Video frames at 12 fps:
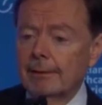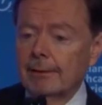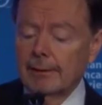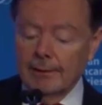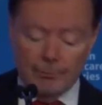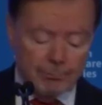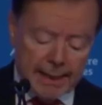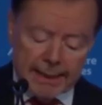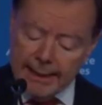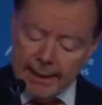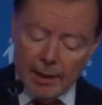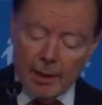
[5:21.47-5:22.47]
The
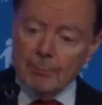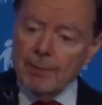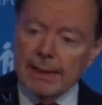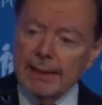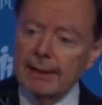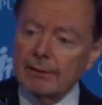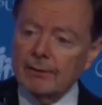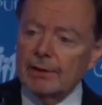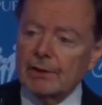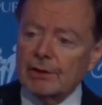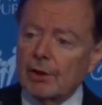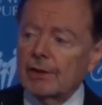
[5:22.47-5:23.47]
media immediately
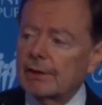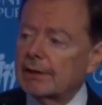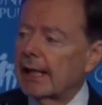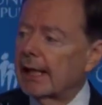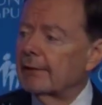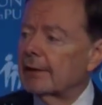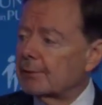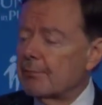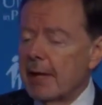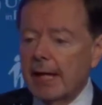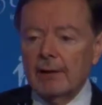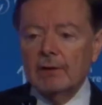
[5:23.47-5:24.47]
started saying, this
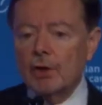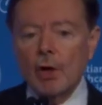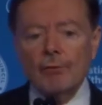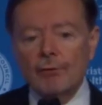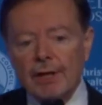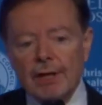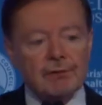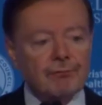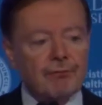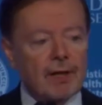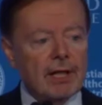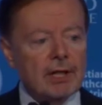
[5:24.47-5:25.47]
man is over. He's
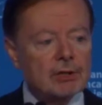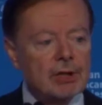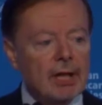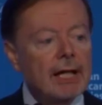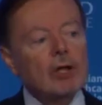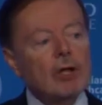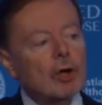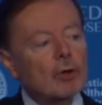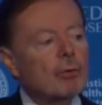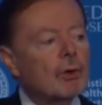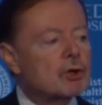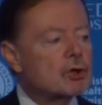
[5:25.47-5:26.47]
finished. He ought to
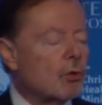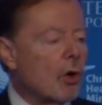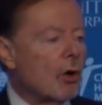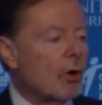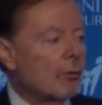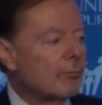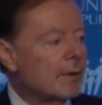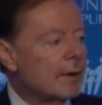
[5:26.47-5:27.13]
withdraw.